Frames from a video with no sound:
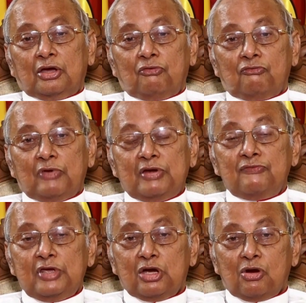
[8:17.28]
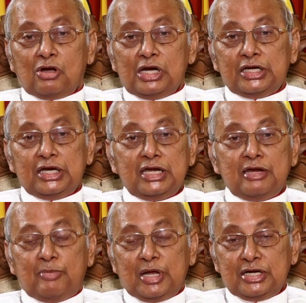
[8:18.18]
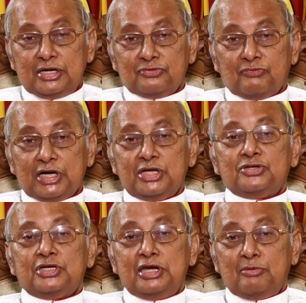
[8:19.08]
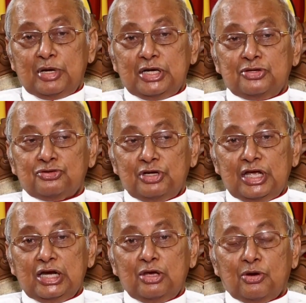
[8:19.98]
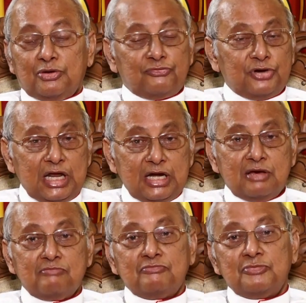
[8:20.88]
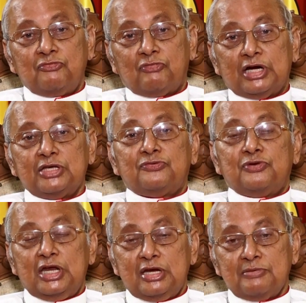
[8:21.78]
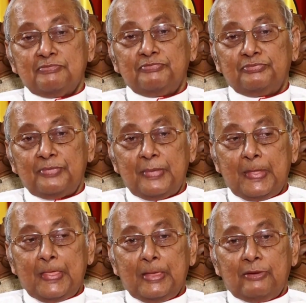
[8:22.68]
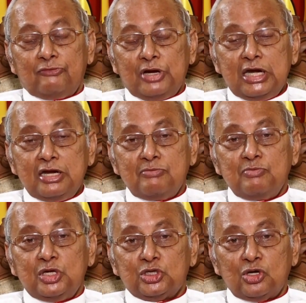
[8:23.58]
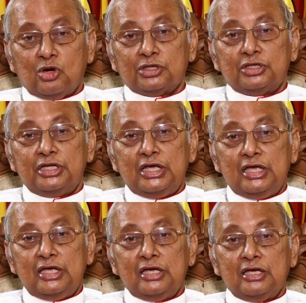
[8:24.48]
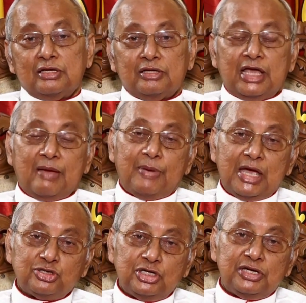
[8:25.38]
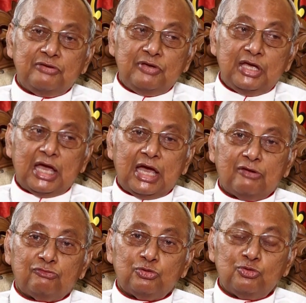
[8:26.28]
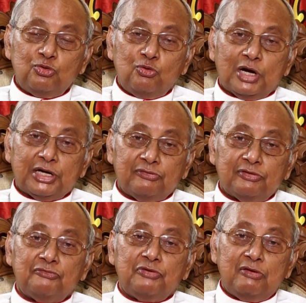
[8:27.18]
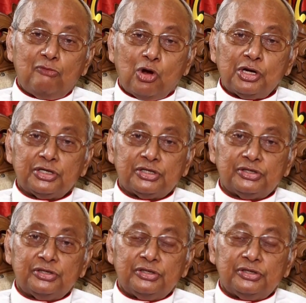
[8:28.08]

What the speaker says: When we call it independence, what is independence really, or freedom? What is freedom? Freedom is not the capacity we have to do whatever we want.